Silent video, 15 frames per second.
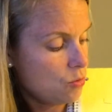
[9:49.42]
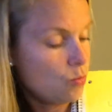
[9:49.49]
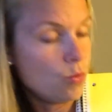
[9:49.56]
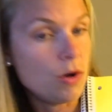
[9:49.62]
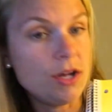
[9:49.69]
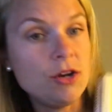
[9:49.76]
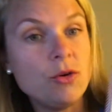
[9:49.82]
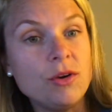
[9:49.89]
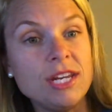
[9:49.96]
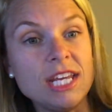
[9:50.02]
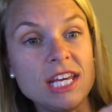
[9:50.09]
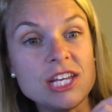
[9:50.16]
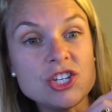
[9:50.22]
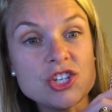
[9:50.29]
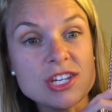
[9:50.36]
one on
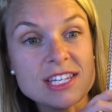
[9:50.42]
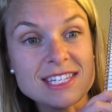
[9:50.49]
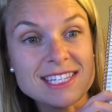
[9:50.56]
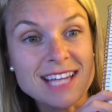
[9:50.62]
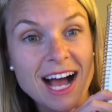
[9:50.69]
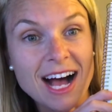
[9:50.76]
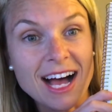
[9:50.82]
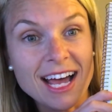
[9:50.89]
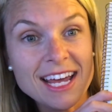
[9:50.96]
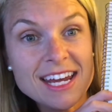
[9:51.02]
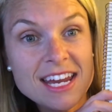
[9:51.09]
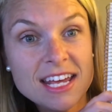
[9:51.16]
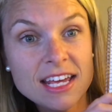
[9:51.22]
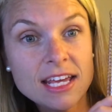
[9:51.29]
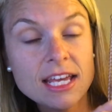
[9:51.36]
each
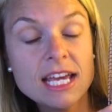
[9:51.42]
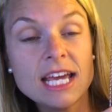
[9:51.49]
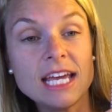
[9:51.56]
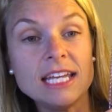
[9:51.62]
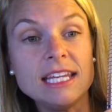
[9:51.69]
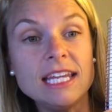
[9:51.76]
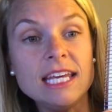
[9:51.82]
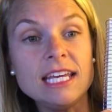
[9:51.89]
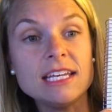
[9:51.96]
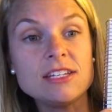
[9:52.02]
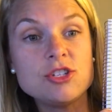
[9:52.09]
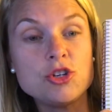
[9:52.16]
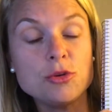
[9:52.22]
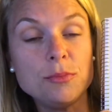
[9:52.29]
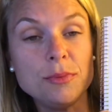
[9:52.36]
side, need
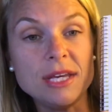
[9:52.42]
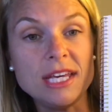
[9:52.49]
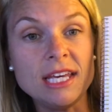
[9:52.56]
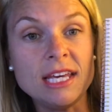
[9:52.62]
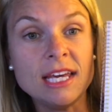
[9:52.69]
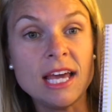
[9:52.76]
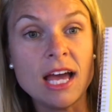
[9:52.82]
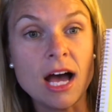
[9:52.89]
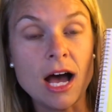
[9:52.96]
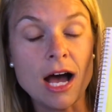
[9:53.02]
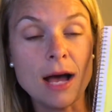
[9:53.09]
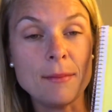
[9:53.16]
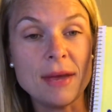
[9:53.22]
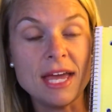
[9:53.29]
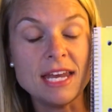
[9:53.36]
to be
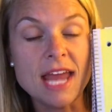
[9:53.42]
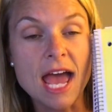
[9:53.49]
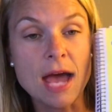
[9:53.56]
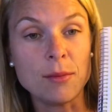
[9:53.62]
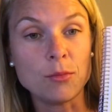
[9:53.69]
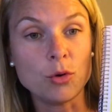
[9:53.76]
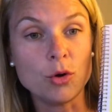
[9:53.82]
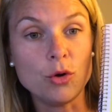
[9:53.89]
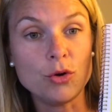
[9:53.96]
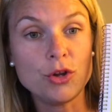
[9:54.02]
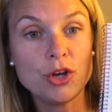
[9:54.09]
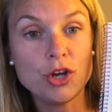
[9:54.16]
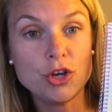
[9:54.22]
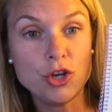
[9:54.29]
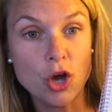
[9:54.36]
um, an emerald
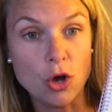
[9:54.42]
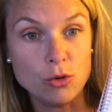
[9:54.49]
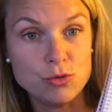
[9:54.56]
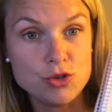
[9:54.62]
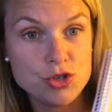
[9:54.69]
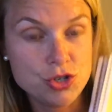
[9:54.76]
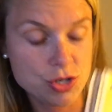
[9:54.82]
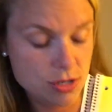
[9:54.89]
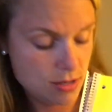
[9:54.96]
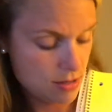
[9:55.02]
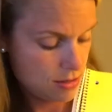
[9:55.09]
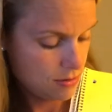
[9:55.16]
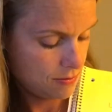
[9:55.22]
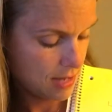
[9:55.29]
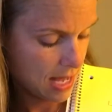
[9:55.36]
coach,
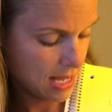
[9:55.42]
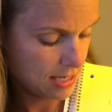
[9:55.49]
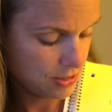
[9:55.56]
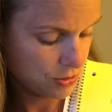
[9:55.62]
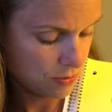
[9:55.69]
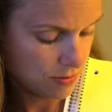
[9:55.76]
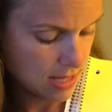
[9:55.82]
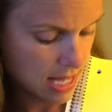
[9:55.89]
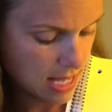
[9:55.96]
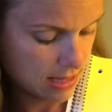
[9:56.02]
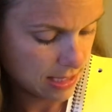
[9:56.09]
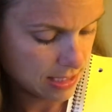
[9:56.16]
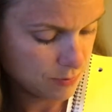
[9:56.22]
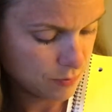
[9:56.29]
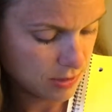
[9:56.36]
okay? So they
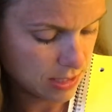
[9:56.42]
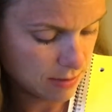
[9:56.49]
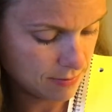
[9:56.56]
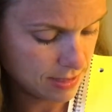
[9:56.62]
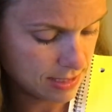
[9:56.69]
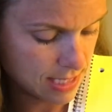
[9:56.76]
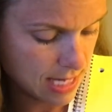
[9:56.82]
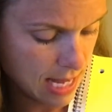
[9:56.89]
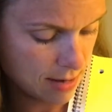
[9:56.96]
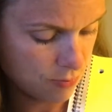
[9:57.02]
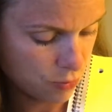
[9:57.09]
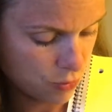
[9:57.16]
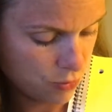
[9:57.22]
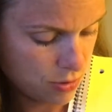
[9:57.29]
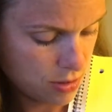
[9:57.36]
let's put them as
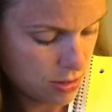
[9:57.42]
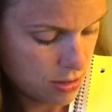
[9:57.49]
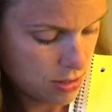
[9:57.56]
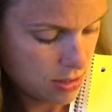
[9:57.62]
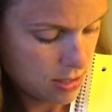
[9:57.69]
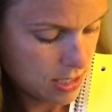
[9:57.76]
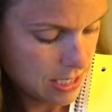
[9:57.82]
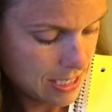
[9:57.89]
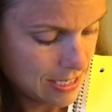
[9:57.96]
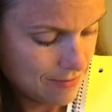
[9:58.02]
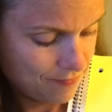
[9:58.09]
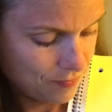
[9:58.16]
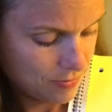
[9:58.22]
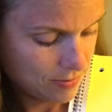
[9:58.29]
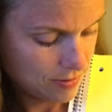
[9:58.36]
emerald.
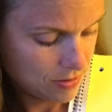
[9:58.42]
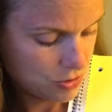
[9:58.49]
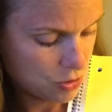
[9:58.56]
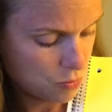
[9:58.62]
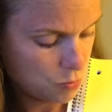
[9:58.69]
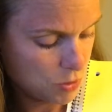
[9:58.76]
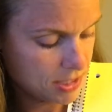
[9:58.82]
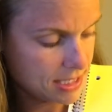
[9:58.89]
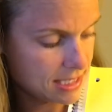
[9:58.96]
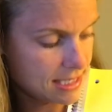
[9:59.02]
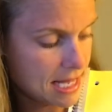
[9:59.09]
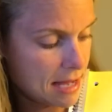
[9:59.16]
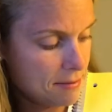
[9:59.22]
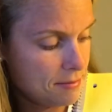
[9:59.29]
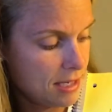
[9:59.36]
So what does
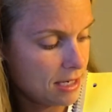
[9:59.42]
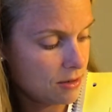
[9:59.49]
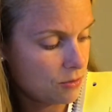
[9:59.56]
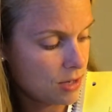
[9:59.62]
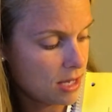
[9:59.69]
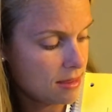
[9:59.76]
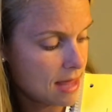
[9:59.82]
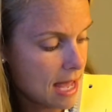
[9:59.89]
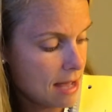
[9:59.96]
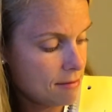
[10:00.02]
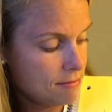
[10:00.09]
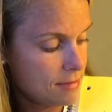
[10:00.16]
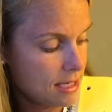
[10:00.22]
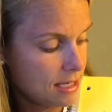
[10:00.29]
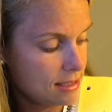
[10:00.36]
that mean? Okay,
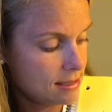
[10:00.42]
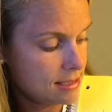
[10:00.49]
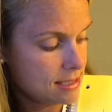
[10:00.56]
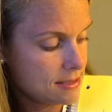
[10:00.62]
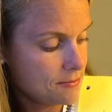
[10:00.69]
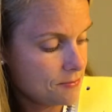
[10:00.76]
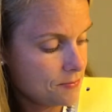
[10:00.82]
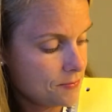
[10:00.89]
that means